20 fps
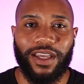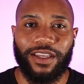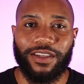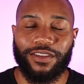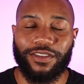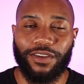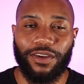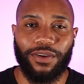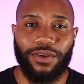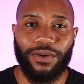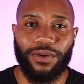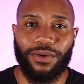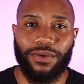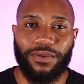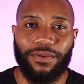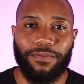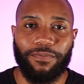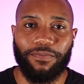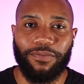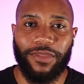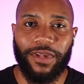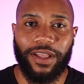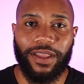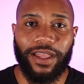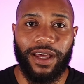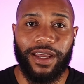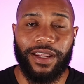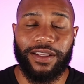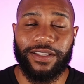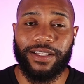So a
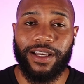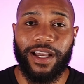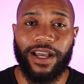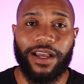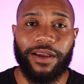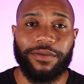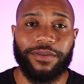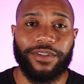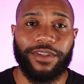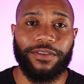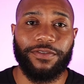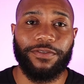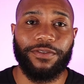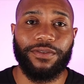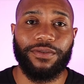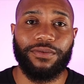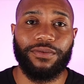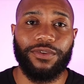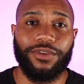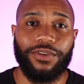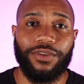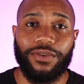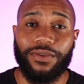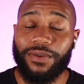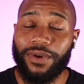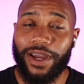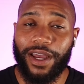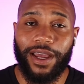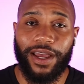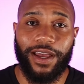lot of times if you
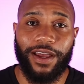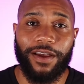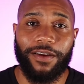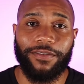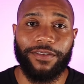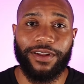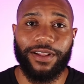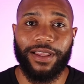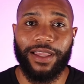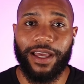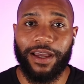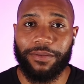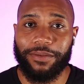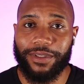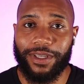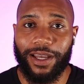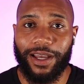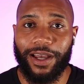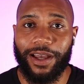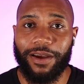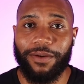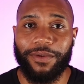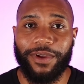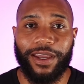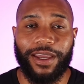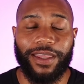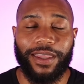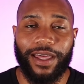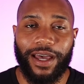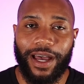do have a laptop
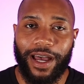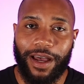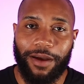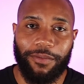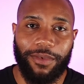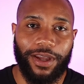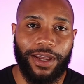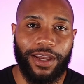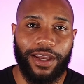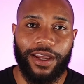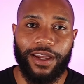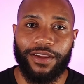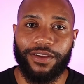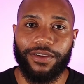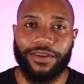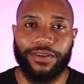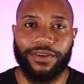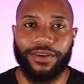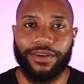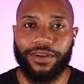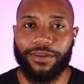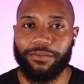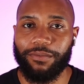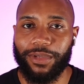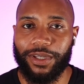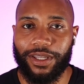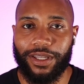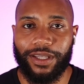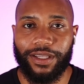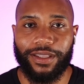and the iPad, you're gonna
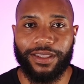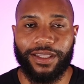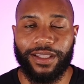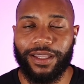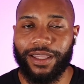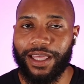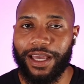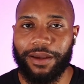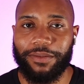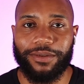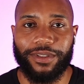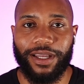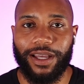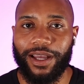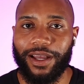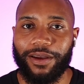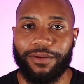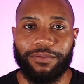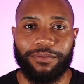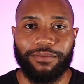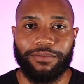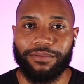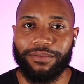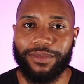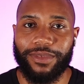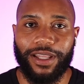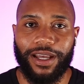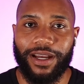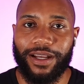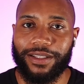pick the laptop
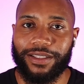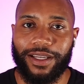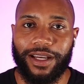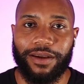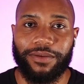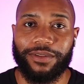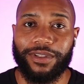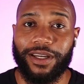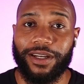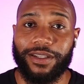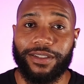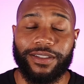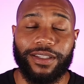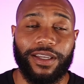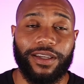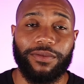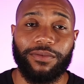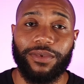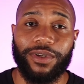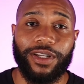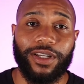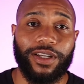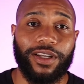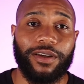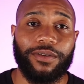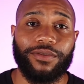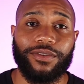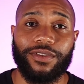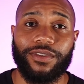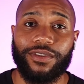9 times out of 10 when it
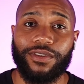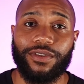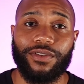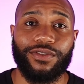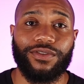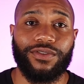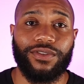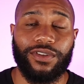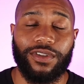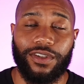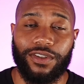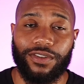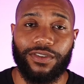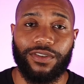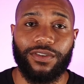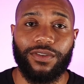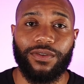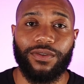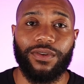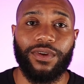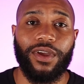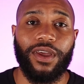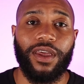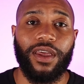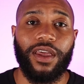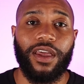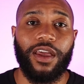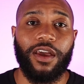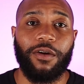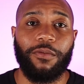comes to those traditional
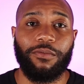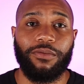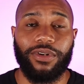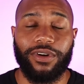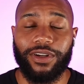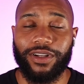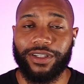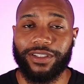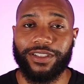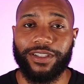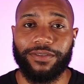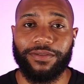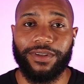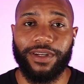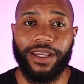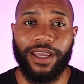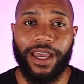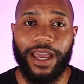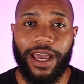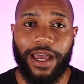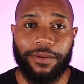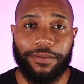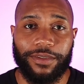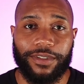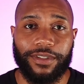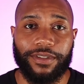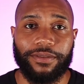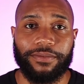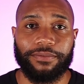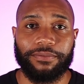productivity apps.